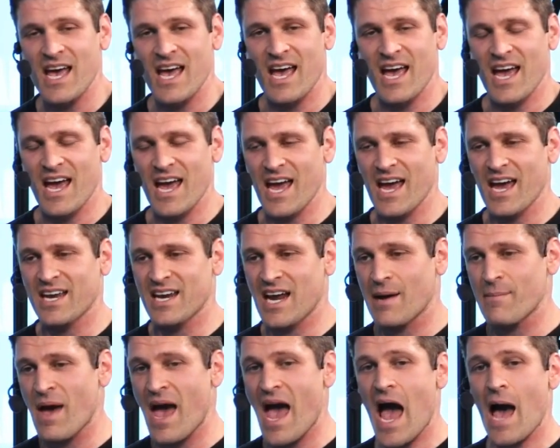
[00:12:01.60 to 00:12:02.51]
And
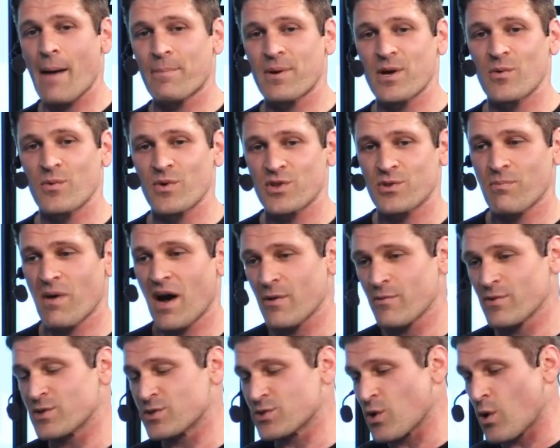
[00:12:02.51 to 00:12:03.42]
I'm happy with my
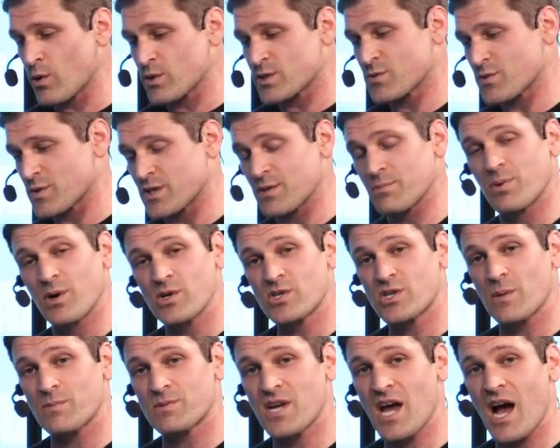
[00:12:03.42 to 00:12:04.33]
results with the
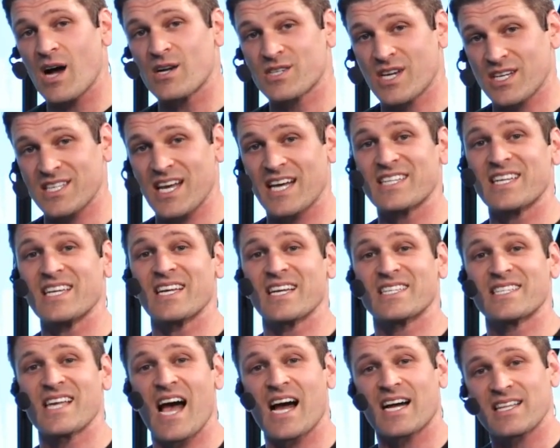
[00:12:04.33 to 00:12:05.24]
push-up challenge because I did
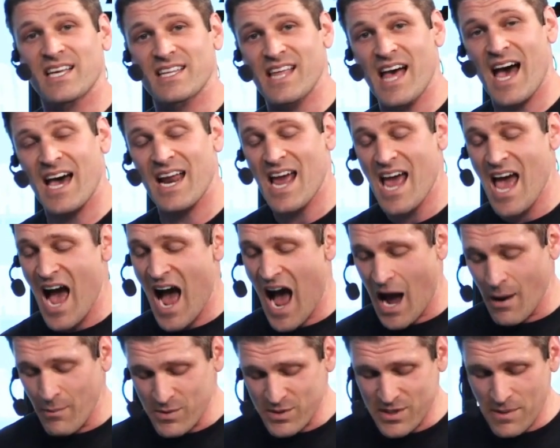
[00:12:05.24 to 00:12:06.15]
exactly that.
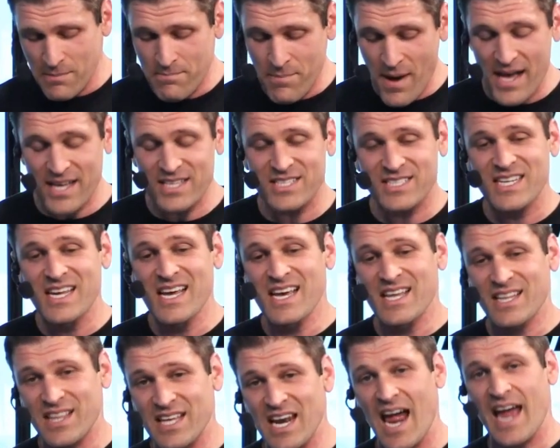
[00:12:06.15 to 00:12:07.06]
I was the best
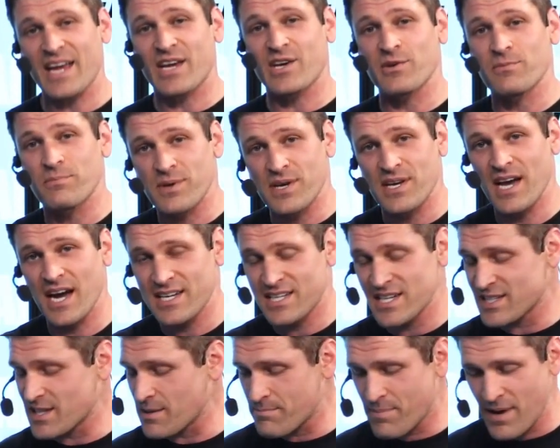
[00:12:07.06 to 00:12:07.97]
that I could be. I
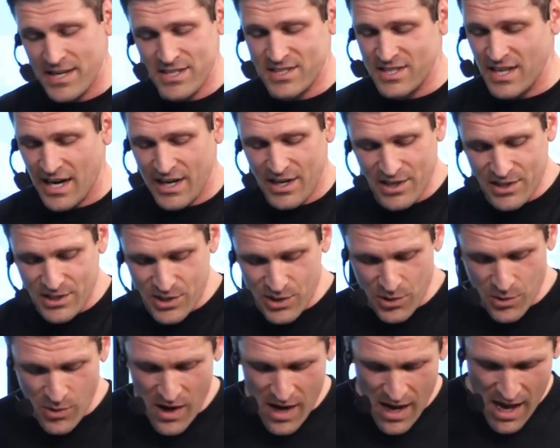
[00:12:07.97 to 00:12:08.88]
did the best that I could
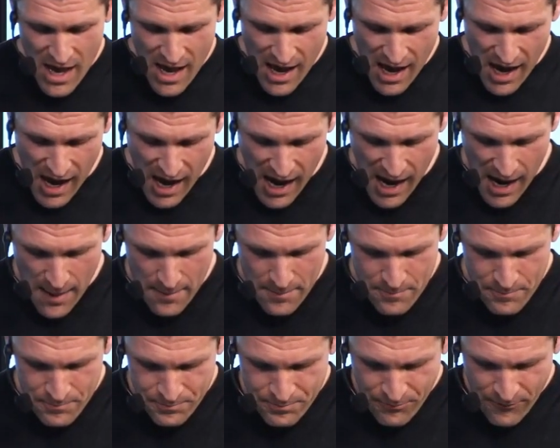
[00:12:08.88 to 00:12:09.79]
do.
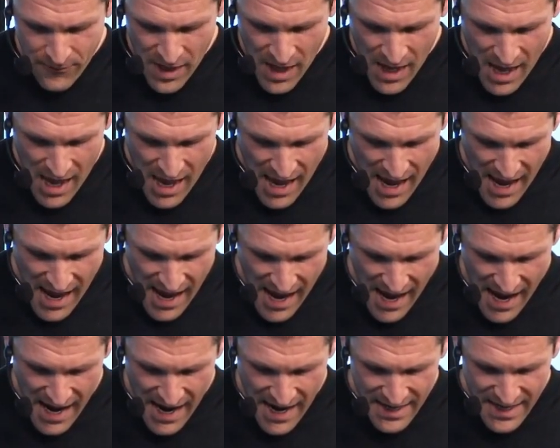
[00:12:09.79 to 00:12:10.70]
And
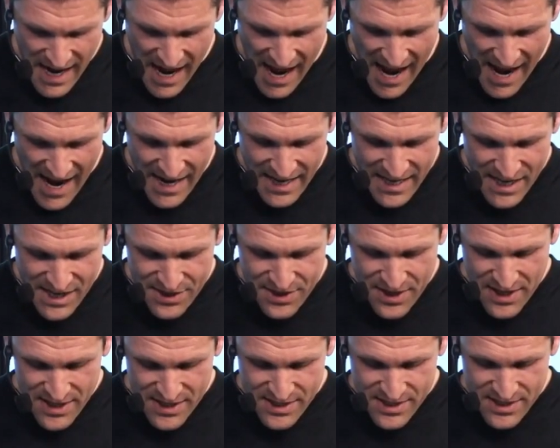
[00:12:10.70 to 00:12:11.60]
Annie
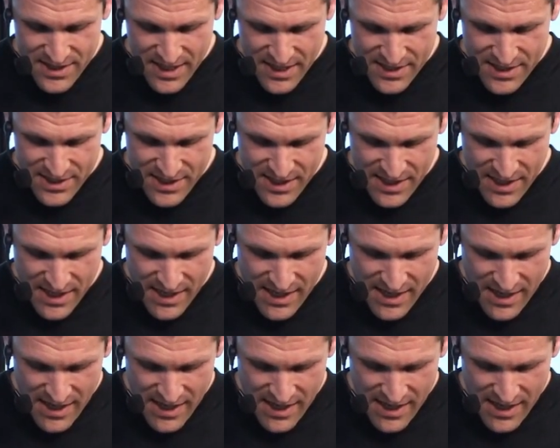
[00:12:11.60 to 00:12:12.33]
thinks 60.